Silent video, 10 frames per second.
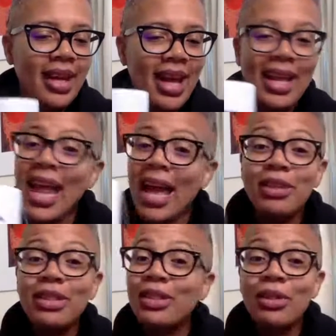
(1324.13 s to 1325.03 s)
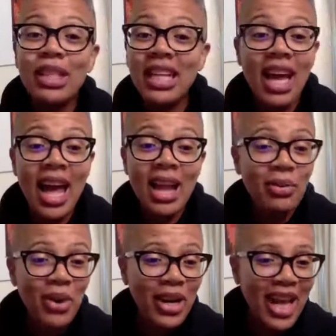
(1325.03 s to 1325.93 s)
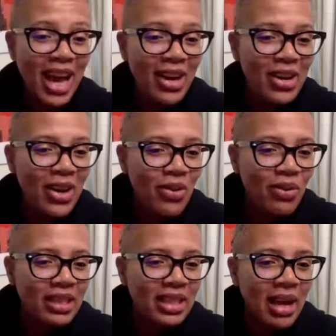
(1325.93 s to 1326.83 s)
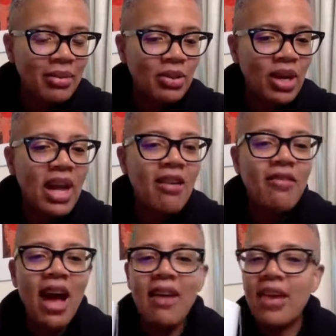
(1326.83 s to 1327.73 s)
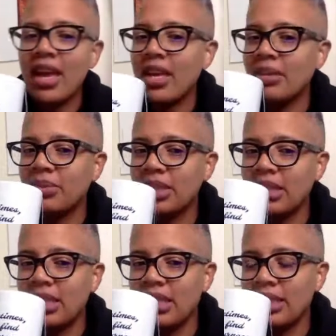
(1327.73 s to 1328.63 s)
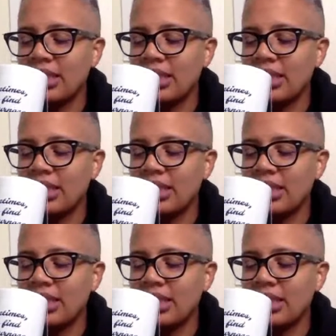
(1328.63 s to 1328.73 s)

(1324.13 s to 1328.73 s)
Hey, Suli, that had to work out. What time did it work? 5 a.m. Steve.